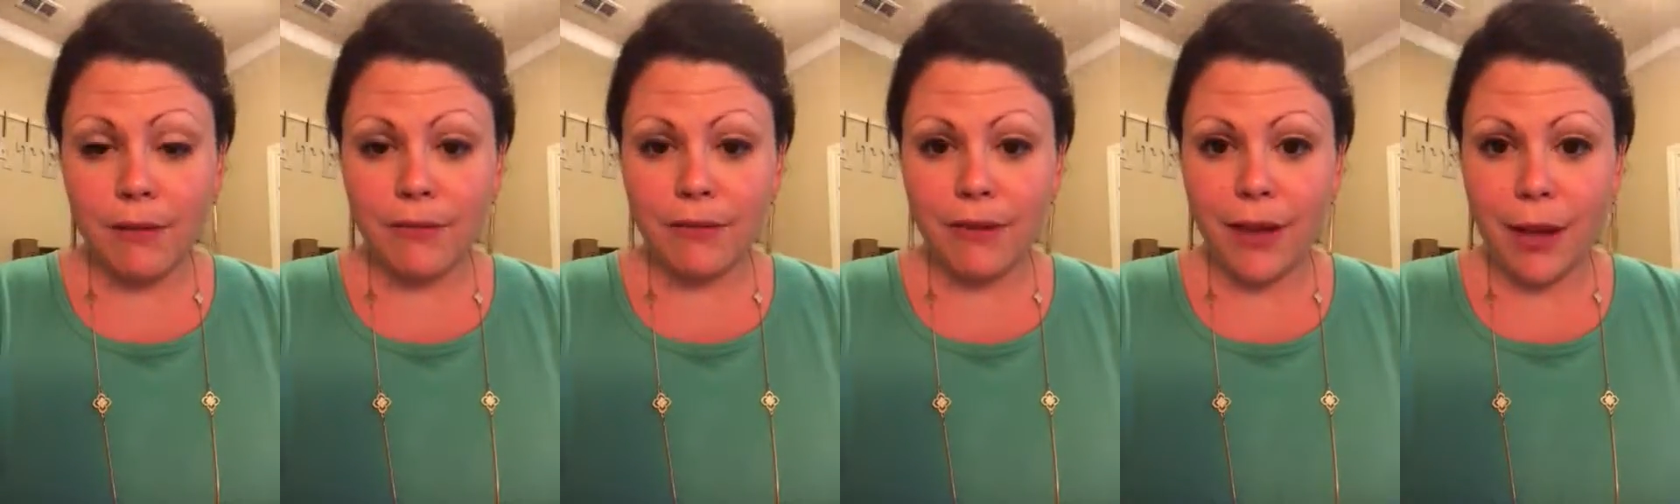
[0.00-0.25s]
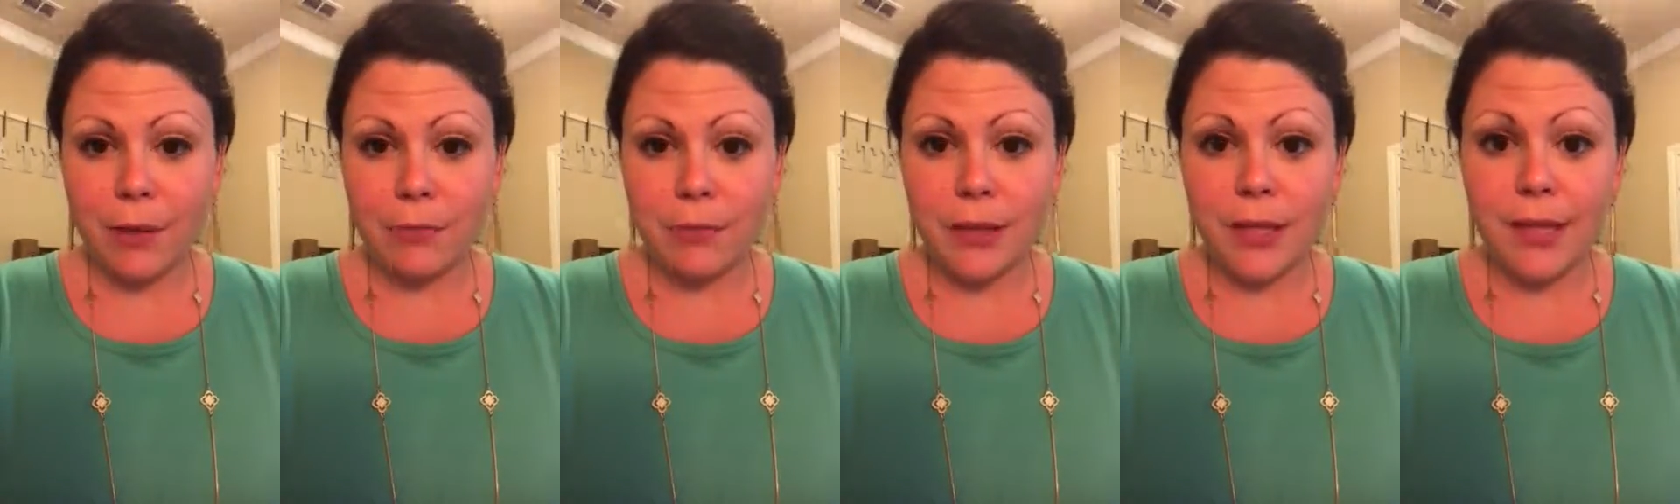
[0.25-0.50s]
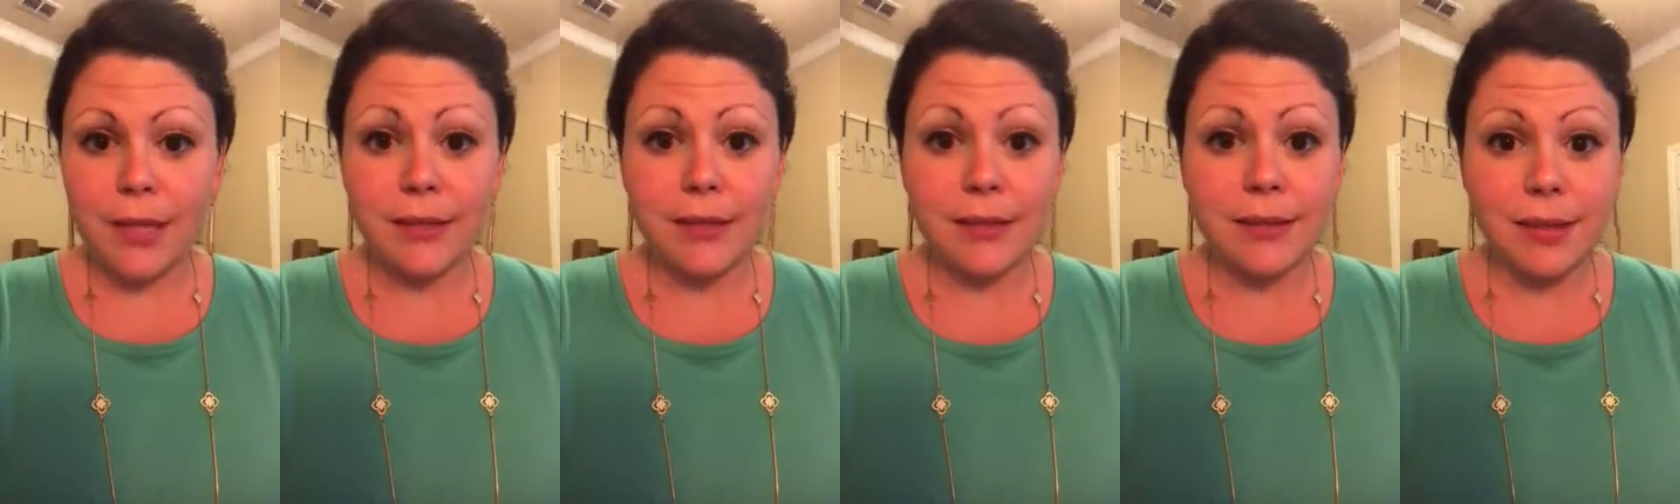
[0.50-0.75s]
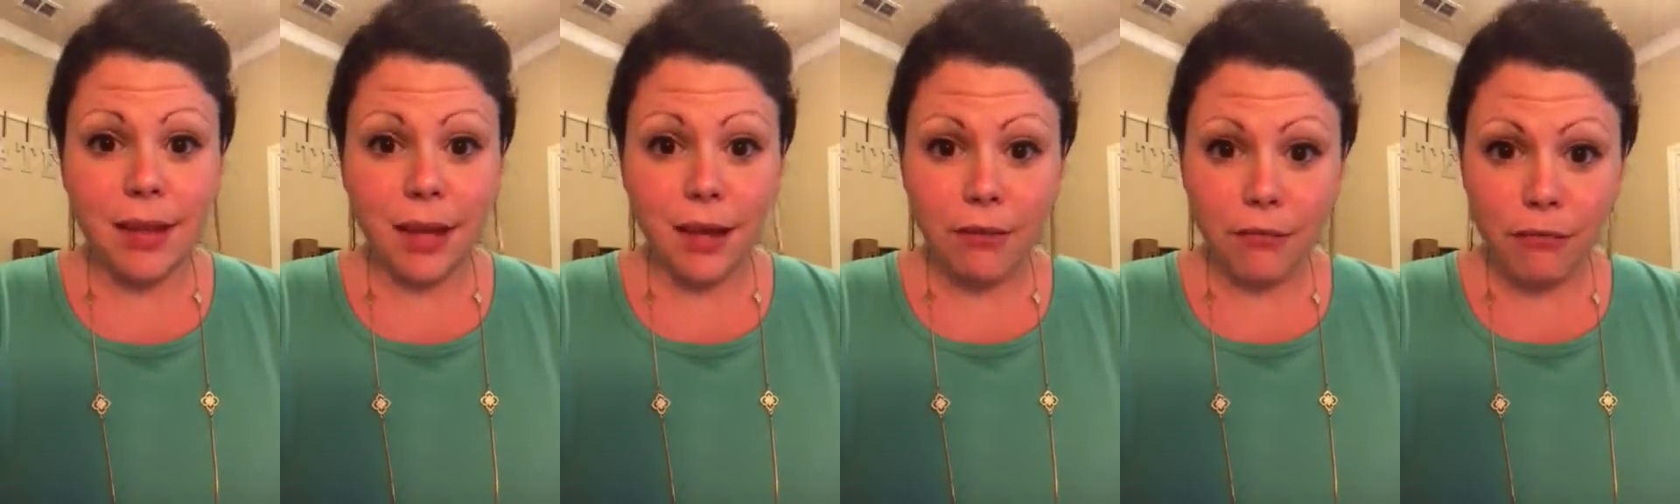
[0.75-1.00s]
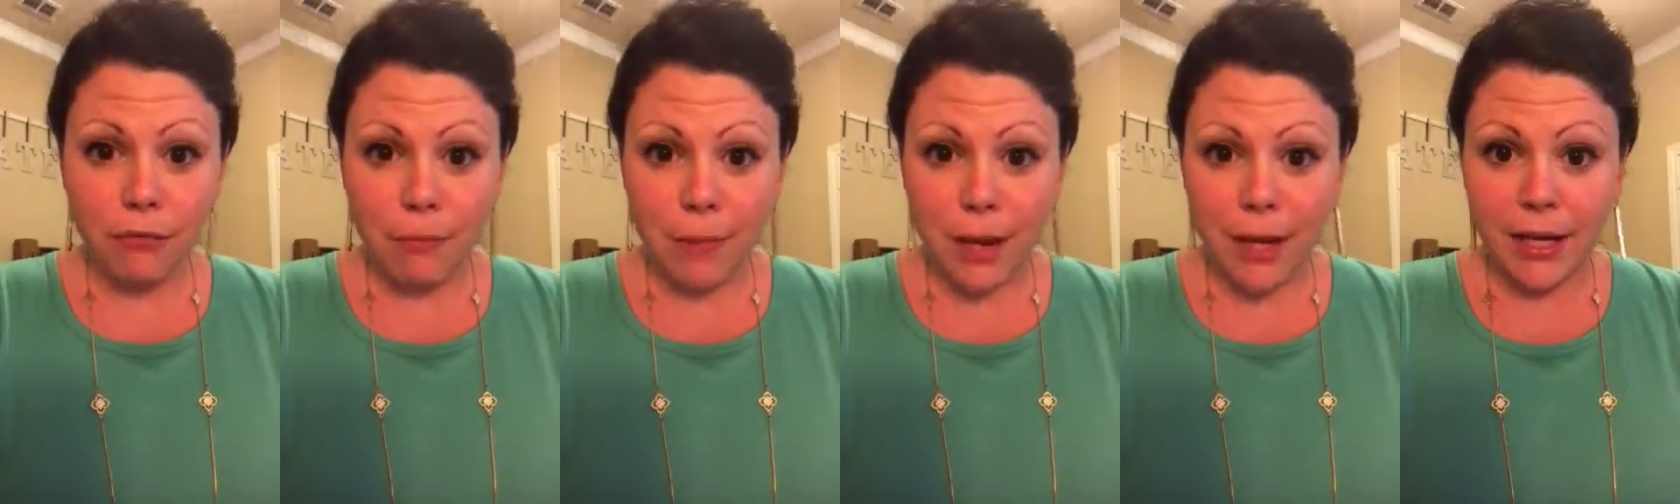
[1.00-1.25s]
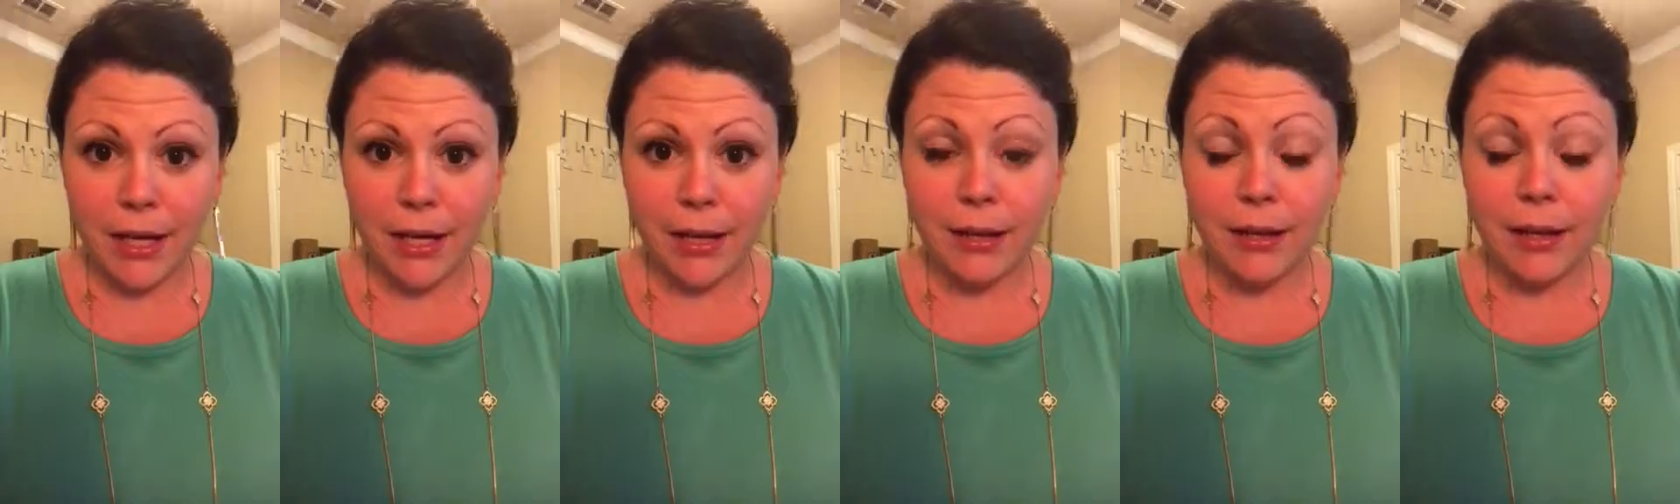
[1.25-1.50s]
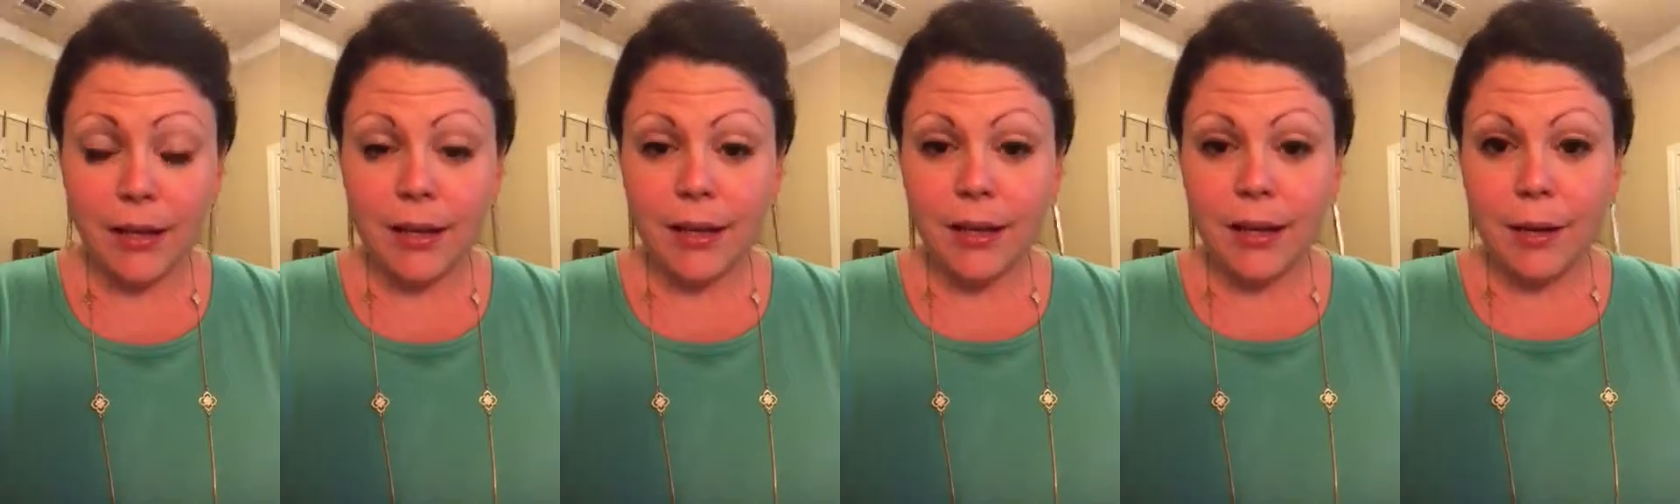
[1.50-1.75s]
families save money,